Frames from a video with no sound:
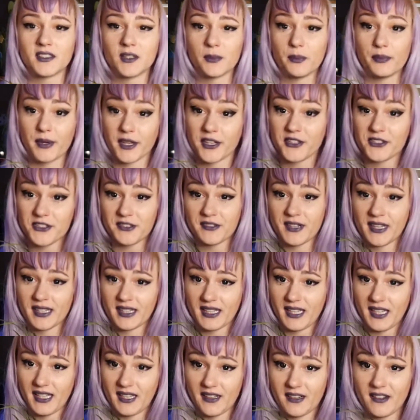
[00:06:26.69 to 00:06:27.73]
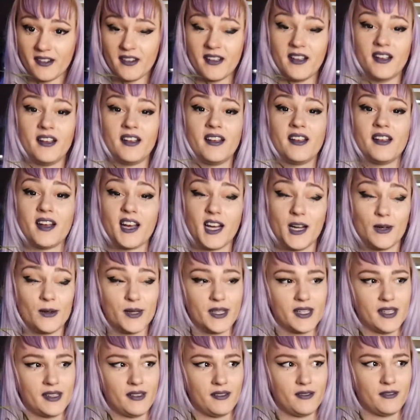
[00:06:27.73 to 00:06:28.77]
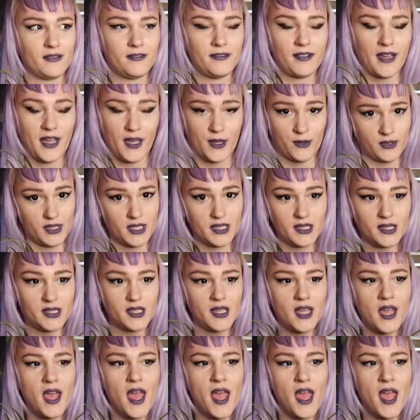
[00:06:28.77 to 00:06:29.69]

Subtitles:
a picture right here how I found it,